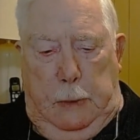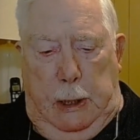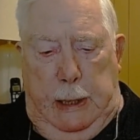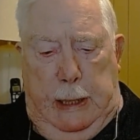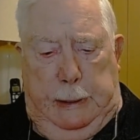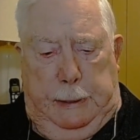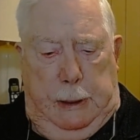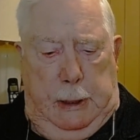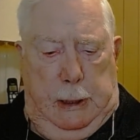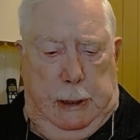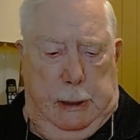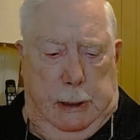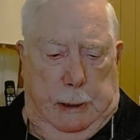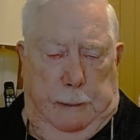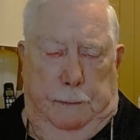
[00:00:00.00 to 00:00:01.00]
at
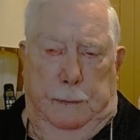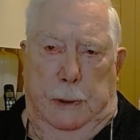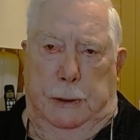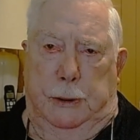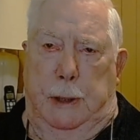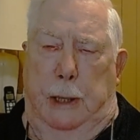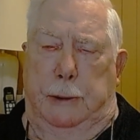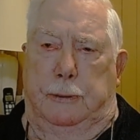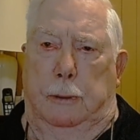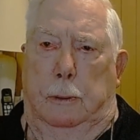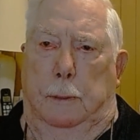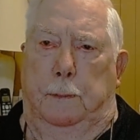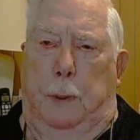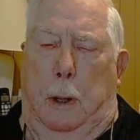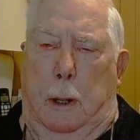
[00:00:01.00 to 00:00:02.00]
the
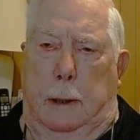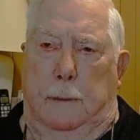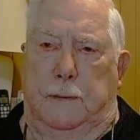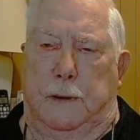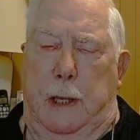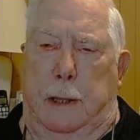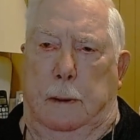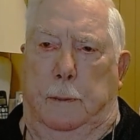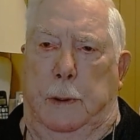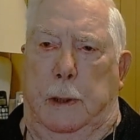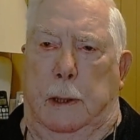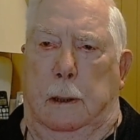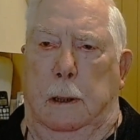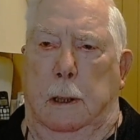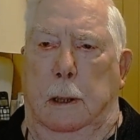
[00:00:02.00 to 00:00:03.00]
central part of
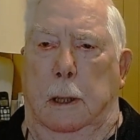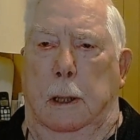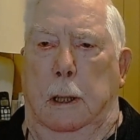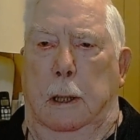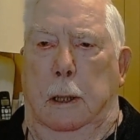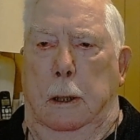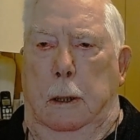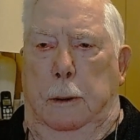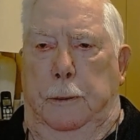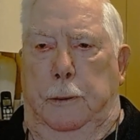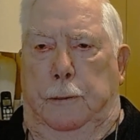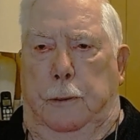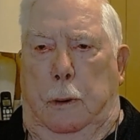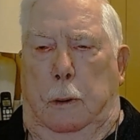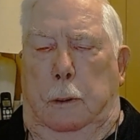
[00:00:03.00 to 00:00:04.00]
Sanibel.
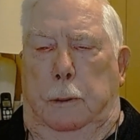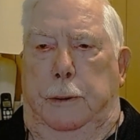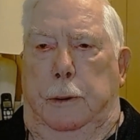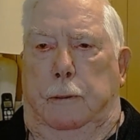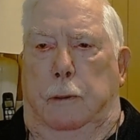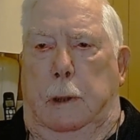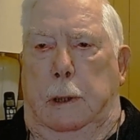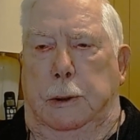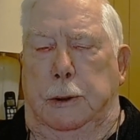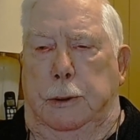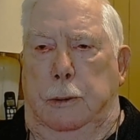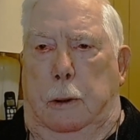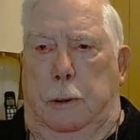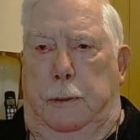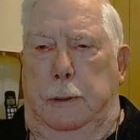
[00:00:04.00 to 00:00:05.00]
The road that runs
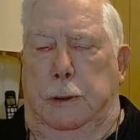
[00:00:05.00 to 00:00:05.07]
north and